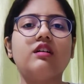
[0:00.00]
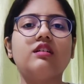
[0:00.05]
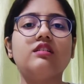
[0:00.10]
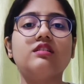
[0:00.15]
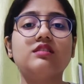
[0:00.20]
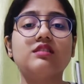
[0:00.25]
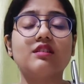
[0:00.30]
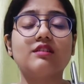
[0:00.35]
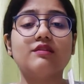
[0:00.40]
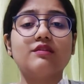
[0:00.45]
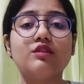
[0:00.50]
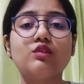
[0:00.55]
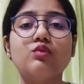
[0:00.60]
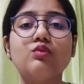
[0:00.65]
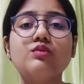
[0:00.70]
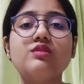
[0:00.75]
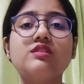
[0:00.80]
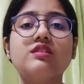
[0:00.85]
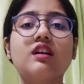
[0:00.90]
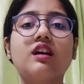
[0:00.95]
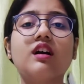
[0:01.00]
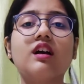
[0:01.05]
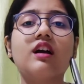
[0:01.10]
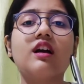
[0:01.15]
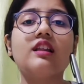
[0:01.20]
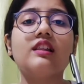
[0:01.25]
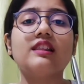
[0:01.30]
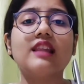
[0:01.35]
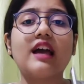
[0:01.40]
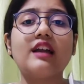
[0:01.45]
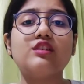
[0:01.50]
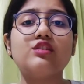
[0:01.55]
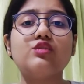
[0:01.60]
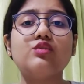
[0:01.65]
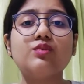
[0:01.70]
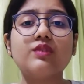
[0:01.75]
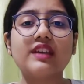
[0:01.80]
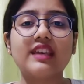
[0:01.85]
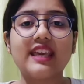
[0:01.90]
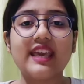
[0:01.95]
the views that
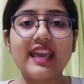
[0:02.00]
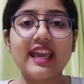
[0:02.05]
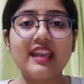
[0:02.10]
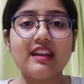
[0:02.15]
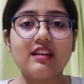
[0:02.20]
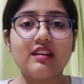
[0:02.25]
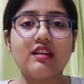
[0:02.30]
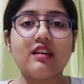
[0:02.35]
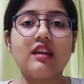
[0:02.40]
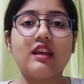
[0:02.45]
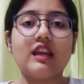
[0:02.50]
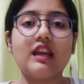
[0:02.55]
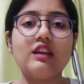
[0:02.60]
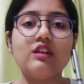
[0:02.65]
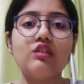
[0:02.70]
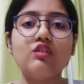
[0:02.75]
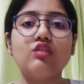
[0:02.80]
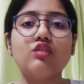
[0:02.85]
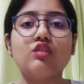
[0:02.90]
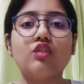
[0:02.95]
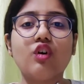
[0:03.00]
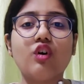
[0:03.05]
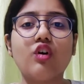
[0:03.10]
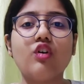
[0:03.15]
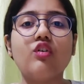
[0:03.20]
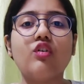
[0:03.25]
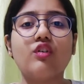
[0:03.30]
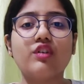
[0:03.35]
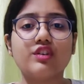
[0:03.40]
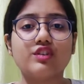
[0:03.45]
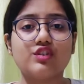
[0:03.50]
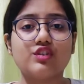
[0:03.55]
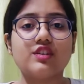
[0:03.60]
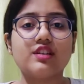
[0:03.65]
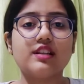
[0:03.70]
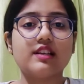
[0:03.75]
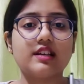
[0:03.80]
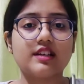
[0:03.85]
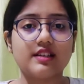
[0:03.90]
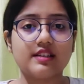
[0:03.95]
you gain in your
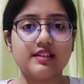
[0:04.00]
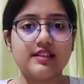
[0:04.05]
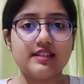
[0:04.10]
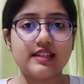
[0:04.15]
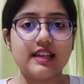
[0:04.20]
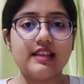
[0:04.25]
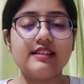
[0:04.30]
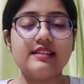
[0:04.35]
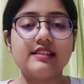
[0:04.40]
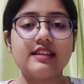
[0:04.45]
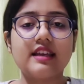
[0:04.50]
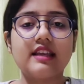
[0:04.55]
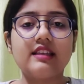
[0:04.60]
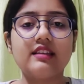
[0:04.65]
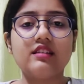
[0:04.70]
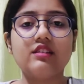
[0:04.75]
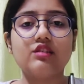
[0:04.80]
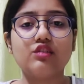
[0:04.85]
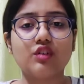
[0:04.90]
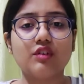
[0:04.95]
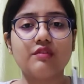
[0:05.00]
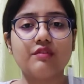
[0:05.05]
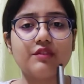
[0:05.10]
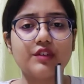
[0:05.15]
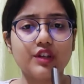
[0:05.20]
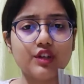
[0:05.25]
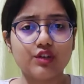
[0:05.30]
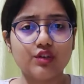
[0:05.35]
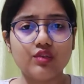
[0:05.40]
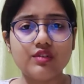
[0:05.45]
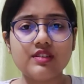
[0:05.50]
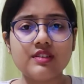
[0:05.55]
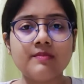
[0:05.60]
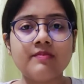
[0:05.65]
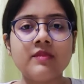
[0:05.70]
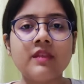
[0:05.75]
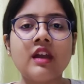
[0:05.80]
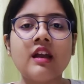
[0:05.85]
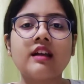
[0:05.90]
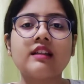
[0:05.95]
original content in your videos,
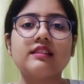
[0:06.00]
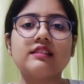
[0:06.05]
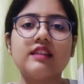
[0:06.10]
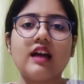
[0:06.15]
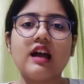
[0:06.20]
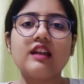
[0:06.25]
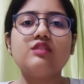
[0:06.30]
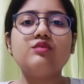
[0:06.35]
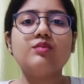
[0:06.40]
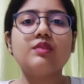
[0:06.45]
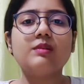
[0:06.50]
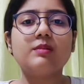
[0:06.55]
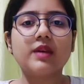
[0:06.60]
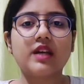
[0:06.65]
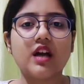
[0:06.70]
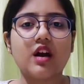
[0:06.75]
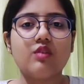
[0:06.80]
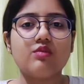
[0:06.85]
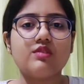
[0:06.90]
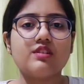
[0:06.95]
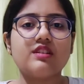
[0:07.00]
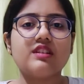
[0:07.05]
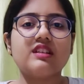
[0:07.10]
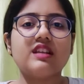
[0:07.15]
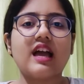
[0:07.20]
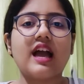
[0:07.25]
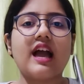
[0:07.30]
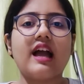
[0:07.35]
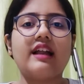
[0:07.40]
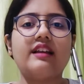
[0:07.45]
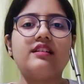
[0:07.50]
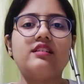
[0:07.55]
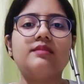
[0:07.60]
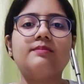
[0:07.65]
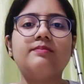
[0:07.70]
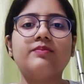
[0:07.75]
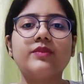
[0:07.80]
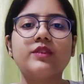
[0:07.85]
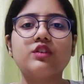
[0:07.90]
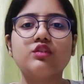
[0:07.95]
that will be counted, and
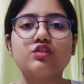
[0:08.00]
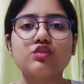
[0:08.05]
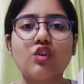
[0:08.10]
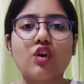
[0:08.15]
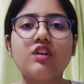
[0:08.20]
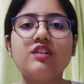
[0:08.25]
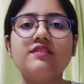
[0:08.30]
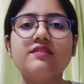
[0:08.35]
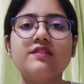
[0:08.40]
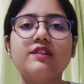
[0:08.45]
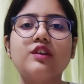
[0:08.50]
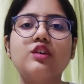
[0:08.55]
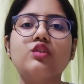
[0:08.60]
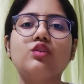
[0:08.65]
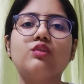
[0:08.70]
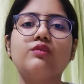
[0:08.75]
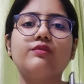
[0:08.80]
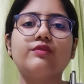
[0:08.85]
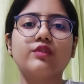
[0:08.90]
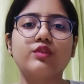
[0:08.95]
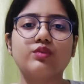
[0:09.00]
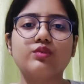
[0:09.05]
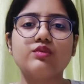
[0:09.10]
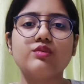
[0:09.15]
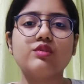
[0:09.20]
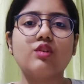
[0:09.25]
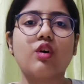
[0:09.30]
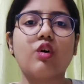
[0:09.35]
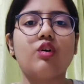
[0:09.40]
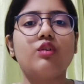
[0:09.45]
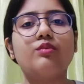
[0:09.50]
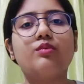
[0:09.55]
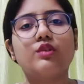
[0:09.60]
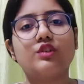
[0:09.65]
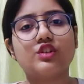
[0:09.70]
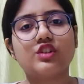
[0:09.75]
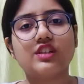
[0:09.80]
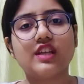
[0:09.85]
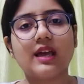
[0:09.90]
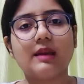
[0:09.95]
short video views or
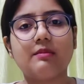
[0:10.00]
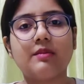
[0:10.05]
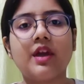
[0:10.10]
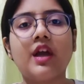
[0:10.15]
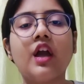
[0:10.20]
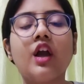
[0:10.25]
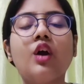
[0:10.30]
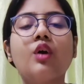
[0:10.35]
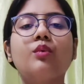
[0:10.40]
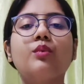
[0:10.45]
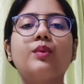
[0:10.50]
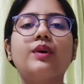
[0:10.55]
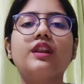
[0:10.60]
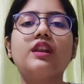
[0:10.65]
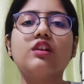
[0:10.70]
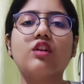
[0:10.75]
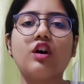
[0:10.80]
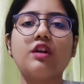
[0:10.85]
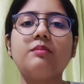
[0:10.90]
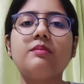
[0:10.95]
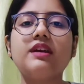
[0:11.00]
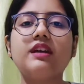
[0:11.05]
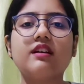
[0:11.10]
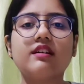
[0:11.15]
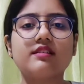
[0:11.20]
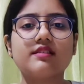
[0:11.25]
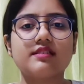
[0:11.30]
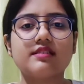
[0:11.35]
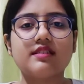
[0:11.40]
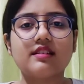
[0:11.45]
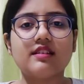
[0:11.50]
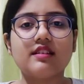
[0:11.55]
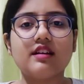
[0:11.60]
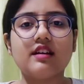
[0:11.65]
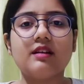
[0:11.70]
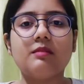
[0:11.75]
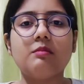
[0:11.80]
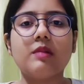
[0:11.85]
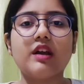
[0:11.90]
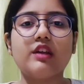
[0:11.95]
watch time will not be
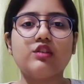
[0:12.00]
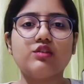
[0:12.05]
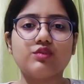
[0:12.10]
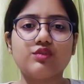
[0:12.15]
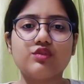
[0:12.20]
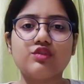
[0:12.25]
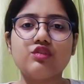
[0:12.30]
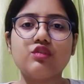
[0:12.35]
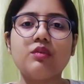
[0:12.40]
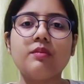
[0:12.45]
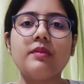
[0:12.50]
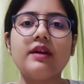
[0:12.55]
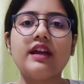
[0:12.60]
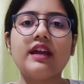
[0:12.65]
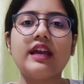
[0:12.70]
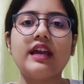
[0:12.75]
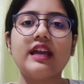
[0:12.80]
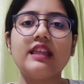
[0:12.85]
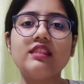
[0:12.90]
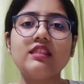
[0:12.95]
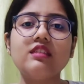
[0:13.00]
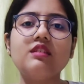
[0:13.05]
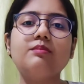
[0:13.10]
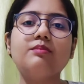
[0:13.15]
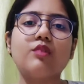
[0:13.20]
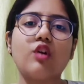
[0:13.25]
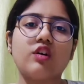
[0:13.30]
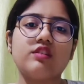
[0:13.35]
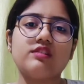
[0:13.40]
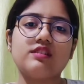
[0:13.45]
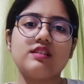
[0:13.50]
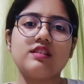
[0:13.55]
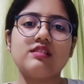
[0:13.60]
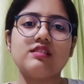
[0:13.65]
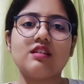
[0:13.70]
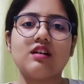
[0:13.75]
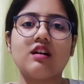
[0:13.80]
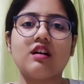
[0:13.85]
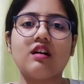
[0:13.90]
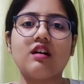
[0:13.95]
considered by YouTube in the
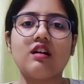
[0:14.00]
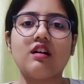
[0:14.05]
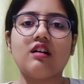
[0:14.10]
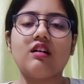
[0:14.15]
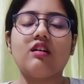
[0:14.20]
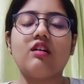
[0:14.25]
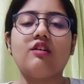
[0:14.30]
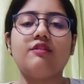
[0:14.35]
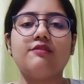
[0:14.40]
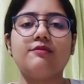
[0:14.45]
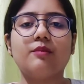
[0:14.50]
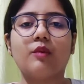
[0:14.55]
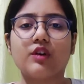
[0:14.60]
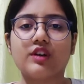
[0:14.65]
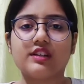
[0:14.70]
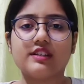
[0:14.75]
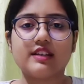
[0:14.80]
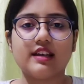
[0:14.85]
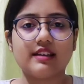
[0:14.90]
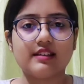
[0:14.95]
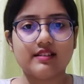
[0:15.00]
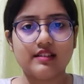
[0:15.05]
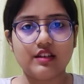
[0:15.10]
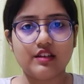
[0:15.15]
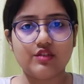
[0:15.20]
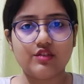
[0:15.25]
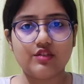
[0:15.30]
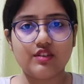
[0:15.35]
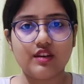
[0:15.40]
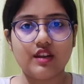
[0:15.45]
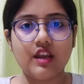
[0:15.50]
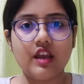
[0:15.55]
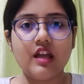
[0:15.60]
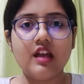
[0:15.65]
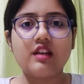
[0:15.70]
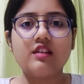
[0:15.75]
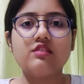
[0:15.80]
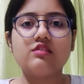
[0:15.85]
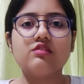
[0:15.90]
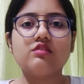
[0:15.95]
process of monetization.
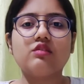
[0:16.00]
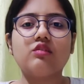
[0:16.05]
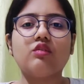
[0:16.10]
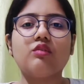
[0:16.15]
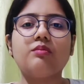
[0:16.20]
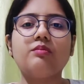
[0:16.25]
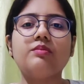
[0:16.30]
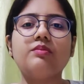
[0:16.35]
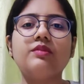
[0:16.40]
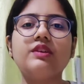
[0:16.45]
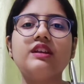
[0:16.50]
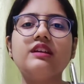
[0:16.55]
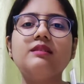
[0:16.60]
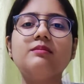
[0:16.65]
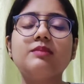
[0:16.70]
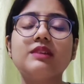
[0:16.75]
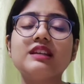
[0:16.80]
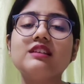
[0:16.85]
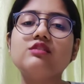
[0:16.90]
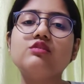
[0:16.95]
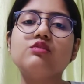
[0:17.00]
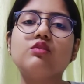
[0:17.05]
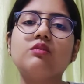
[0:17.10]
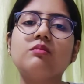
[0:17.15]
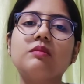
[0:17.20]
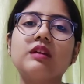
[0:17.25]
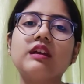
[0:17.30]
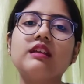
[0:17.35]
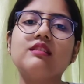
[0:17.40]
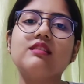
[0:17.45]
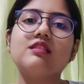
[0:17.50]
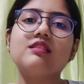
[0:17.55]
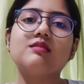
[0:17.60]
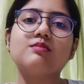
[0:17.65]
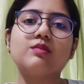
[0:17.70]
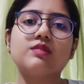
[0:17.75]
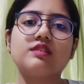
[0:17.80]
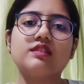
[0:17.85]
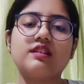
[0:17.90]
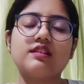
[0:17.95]
So please don't be in this
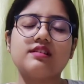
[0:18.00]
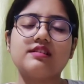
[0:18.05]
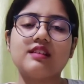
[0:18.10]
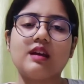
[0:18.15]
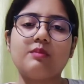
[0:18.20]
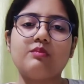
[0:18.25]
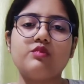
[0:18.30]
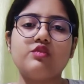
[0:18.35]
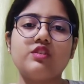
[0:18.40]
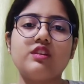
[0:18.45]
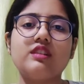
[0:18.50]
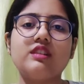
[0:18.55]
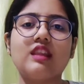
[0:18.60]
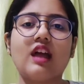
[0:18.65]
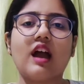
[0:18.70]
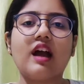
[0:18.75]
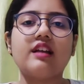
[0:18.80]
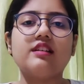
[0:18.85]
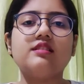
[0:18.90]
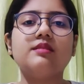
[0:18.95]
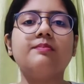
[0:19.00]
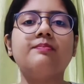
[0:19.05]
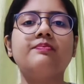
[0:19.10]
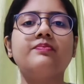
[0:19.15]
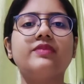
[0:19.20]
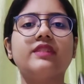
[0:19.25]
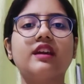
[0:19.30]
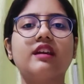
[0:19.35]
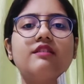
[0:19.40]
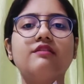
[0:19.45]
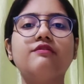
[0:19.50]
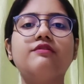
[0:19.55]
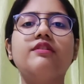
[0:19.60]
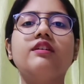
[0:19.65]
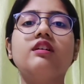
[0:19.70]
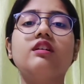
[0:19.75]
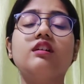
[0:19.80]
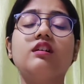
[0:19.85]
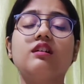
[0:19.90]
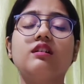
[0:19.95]
misconception that if
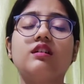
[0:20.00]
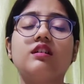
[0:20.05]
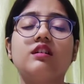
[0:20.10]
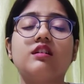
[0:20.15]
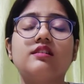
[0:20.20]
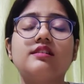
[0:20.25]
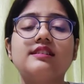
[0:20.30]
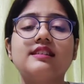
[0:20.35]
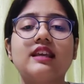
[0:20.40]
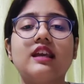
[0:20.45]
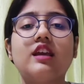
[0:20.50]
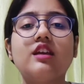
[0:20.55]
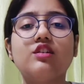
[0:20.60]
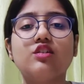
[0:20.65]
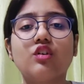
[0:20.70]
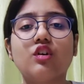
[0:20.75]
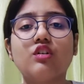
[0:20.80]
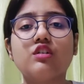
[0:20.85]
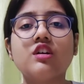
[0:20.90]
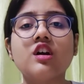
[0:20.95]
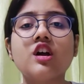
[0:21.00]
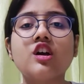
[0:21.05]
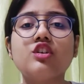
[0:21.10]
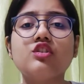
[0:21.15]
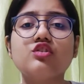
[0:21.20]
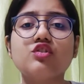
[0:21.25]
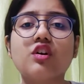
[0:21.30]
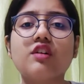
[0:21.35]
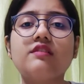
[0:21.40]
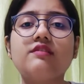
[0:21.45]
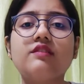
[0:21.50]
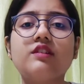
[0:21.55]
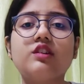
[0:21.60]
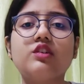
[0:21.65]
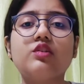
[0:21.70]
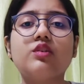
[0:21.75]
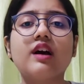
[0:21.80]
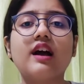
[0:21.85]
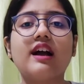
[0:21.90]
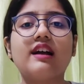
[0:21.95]
say your short
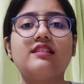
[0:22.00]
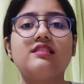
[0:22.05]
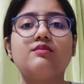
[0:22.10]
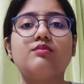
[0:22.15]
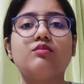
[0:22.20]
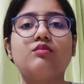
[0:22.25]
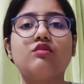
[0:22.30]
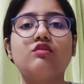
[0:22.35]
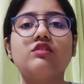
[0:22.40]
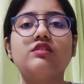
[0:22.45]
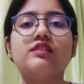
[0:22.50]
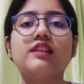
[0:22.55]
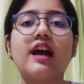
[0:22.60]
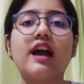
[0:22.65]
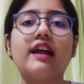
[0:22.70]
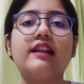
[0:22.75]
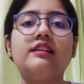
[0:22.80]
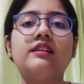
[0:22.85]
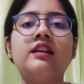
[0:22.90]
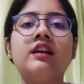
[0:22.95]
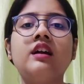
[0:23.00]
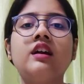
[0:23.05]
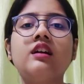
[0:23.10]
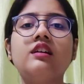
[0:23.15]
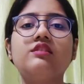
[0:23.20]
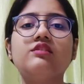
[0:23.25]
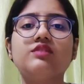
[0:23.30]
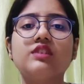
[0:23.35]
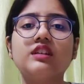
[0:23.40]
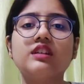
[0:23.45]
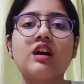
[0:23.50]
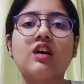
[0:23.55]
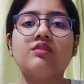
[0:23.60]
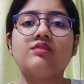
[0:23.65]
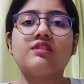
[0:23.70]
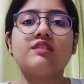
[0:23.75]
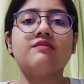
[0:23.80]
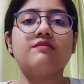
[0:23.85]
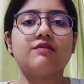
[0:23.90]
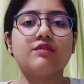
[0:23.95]
video has more than
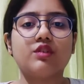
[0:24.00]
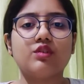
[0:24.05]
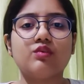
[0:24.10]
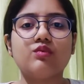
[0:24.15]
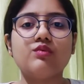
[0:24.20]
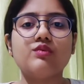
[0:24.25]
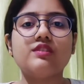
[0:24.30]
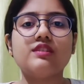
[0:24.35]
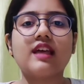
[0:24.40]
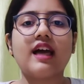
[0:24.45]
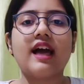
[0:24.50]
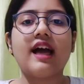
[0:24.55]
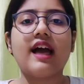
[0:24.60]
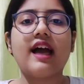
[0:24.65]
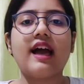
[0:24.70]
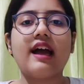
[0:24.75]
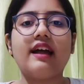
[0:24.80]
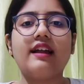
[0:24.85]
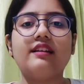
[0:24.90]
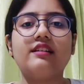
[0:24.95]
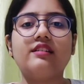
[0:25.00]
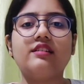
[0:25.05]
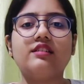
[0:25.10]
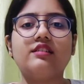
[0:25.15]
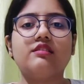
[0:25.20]
3000 views and